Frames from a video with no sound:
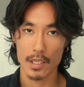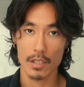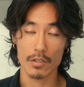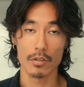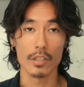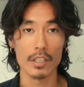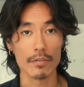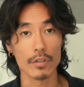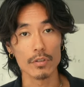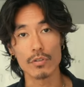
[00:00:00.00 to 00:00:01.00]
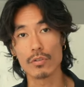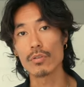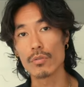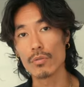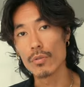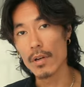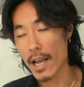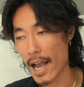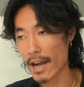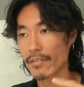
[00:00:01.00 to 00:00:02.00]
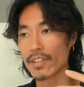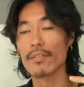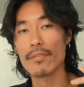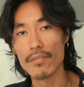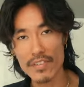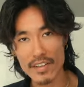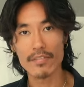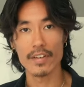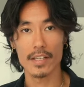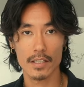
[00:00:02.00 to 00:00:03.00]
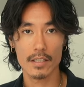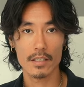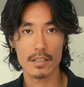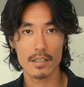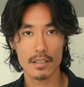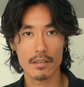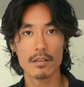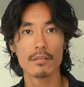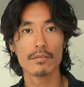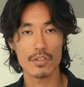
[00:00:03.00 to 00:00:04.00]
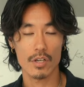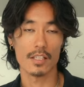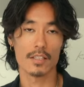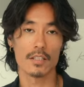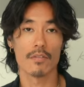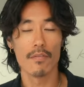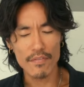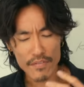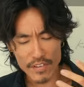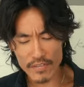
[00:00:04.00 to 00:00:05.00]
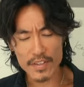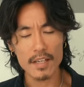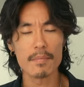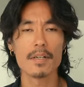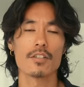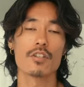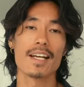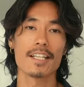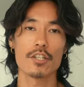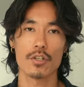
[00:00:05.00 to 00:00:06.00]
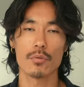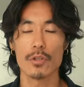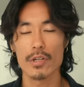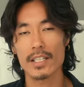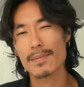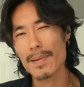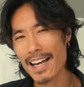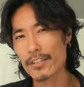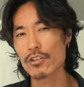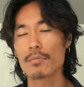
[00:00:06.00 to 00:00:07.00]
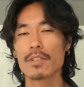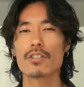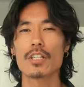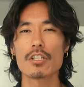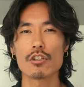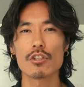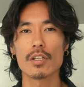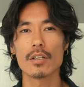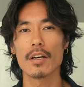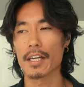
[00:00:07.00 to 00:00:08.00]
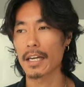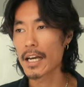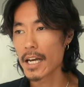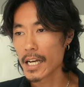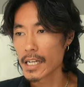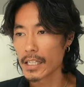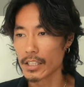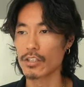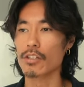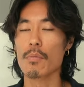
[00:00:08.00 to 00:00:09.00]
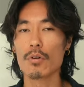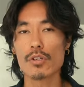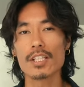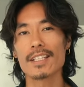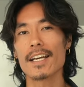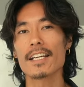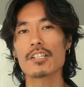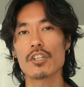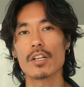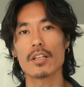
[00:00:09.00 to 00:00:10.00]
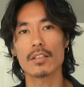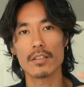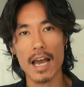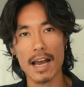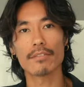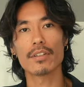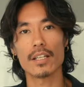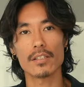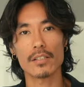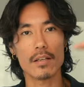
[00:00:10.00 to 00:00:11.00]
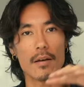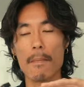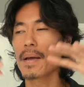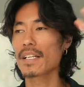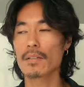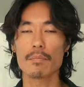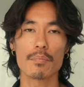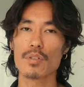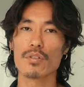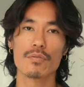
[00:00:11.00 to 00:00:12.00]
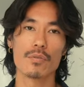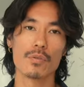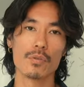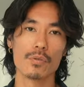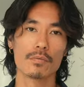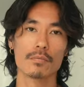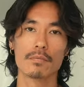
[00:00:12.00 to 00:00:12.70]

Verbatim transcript: So if you do have the vivid visualization, vivid imagination, when you expand your imagination and like, you know, emotionally engaged and have this amazing, beautiful